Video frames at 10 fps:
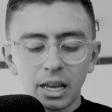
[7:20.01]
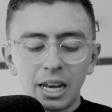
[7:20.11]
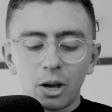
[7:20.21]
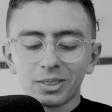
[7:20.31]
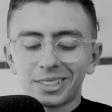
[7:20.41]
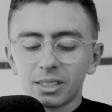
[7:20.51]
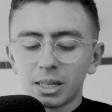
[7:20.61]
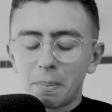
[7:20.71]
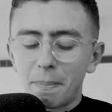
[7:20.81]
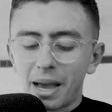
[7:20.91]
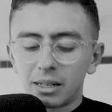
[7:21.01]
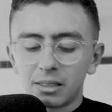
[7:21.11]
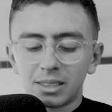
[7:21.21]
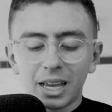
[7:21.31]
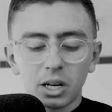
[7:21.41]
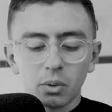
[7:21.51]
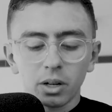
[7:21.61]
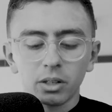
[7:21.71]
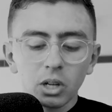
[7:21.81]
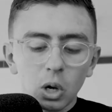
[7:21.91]
Now, it sounds like madness to
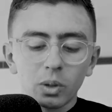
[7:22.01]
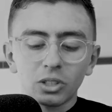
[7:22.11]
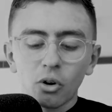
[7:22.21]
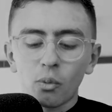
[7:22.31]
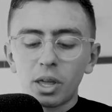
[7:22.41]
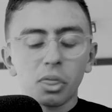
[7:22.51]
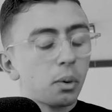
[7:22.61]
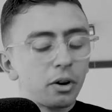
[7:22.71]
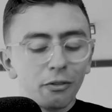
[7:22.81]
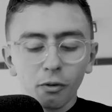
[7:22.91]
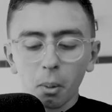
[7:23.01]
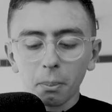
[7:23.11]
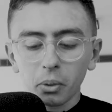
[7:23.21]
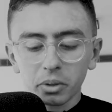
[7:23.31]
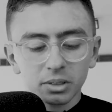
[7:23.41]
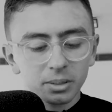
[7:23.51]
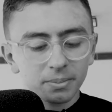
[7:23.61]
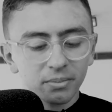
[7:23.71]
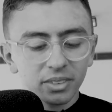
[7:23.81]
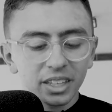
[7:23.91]
anyone who has not read 3 or 4 books.
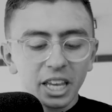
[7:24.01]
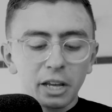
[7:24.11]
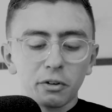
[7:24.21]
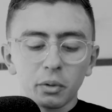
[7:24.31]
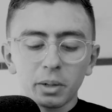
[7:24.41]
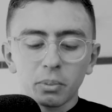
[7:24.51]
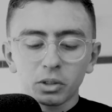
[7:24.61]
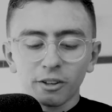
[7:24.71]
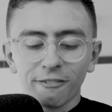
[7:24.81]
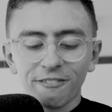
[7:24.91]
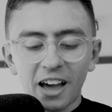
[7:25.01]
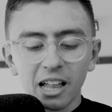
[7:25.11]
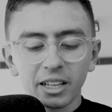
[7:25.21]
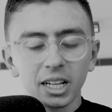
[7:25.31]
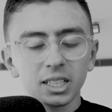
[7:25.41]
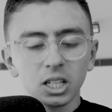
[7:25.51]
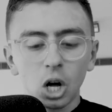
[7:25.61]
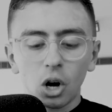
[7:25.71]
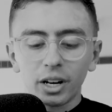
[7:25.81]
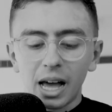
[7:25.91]
If you read books on failure,
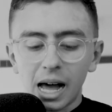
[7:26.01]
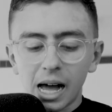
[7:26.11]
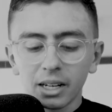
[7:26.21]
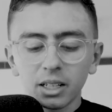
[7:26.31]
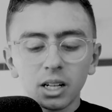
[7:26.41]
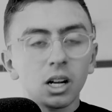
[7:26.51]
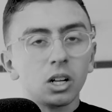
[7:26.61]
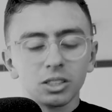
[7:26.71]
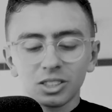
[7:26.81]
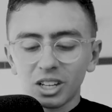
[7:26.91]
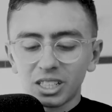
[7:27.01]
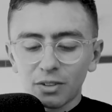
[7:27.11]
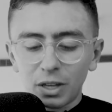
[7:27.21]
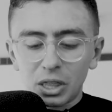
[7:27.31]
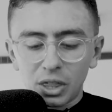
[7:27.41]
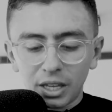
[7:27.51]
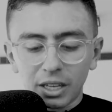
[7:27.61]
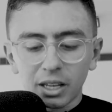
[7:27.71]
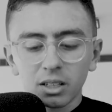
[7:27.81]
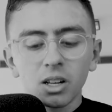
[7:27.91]
on art, on scientific
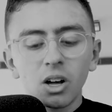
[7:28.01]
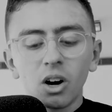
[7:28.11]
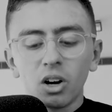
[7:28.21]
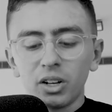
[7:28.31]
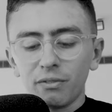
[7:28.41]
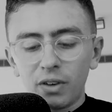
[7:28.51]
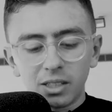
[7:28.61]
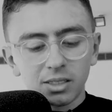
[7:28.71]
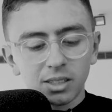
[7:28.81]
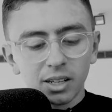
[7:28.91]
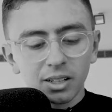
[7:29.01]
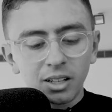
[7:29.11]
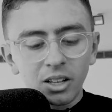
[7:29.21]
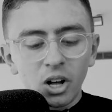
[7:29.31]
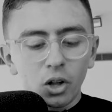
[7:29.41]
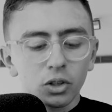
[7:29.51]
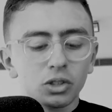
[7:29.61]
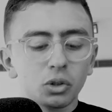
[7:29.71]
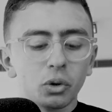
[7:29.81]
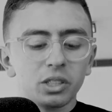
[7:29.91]
thinking, on investing, on the
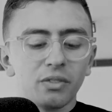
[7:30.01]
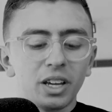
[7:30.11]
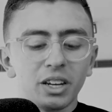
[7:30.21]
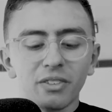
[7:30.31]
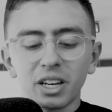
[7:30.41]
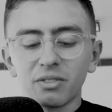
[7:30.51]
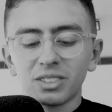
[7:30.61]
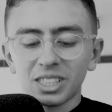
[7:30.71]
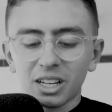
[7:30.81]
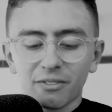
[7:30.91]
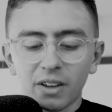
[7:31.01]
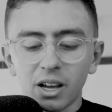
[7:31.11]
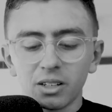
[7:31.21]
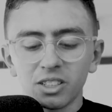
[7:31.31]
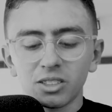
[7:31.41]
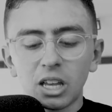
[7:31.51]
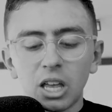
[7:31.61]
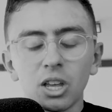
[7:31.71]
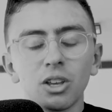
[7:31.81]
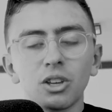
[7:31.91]
stories of innovative tech founders,
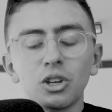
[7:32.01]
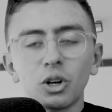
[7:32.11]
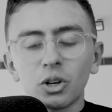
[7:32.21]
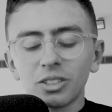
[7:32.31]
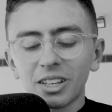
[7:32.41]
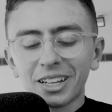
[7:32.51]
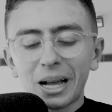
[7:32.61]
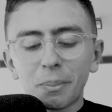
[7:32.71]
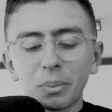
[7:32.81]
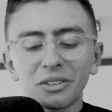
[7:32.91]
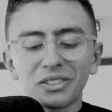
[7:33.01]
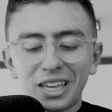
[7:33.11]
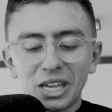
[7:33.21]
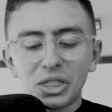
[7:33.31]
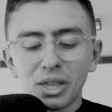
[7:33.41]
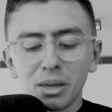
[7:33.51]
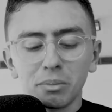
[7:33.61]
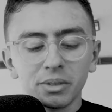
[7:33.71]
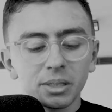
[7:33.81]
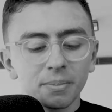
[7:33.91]
you notice a couple of key
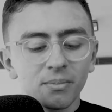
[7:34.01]
themes.